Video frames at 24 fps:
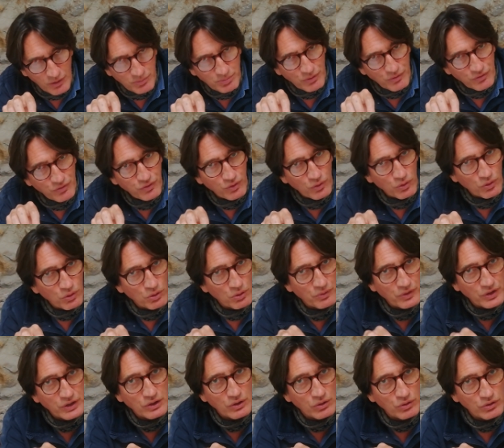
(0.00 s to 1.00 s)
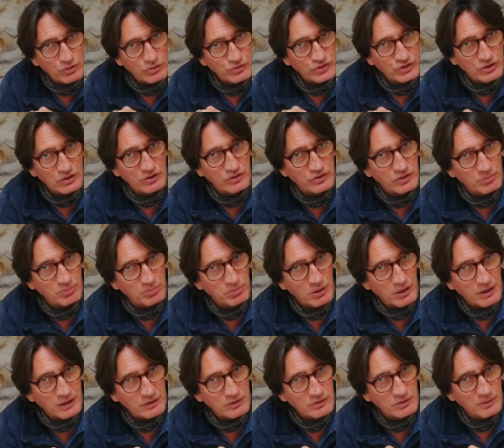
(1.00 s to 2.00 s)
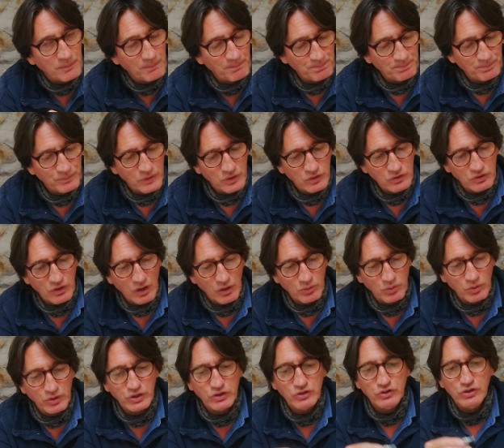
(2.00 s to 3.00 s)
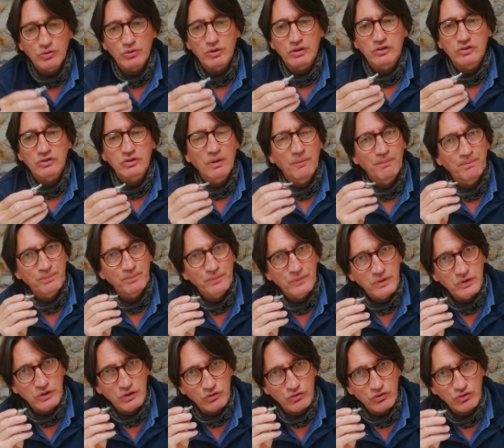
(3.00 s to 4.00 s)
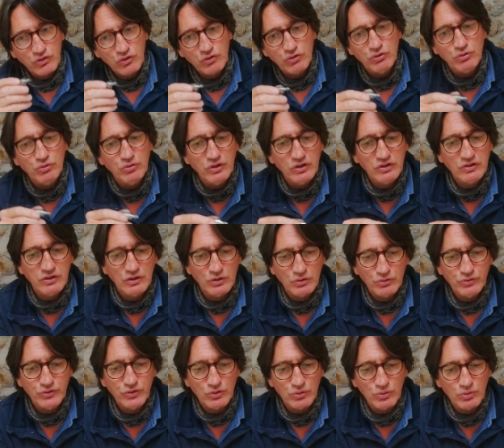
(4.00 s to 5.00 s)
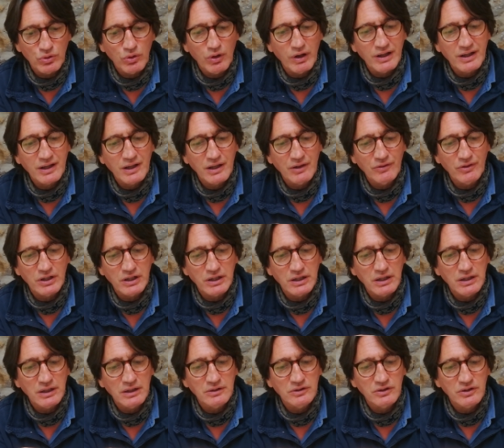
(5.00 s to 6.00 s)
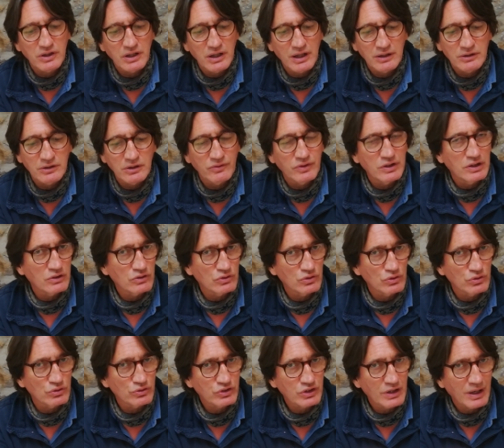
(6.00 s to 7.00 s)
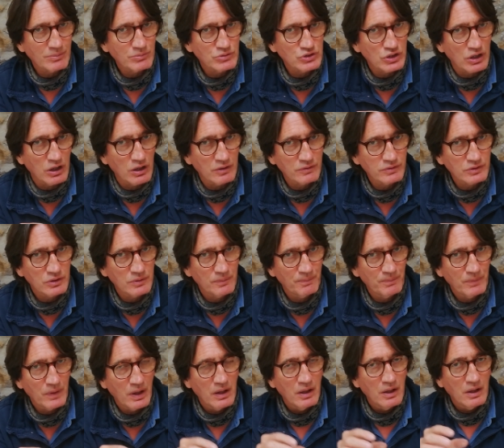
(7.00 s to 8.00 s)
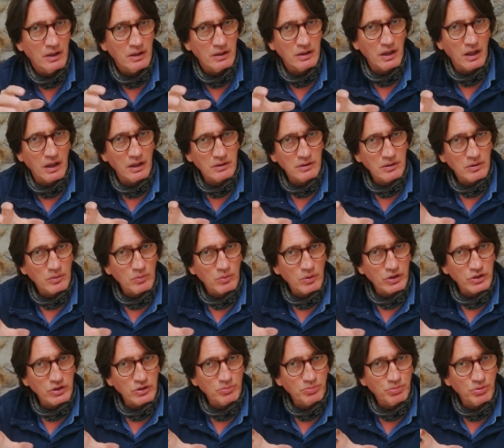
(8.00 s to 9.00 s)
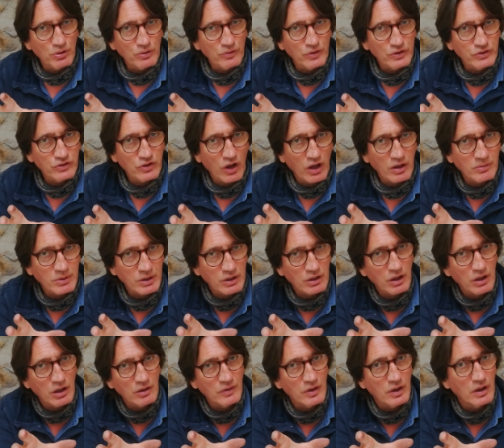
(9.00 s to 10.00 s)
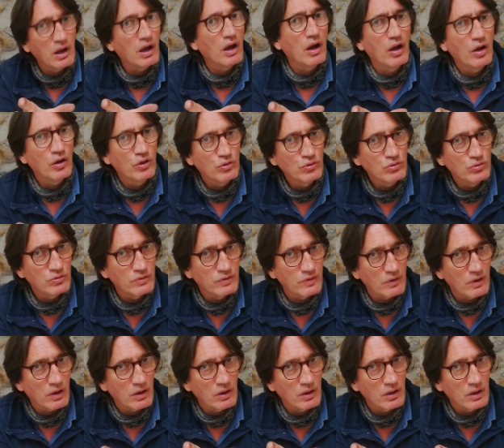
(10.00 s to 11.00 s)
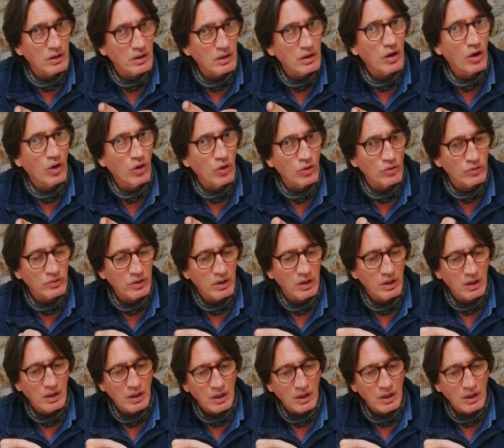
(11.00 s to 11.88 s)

before the oil seal is in place. So what you do is you screw this little tool quite cleverly into the end of the exhaust camshaft. Then when you put the timing cover on,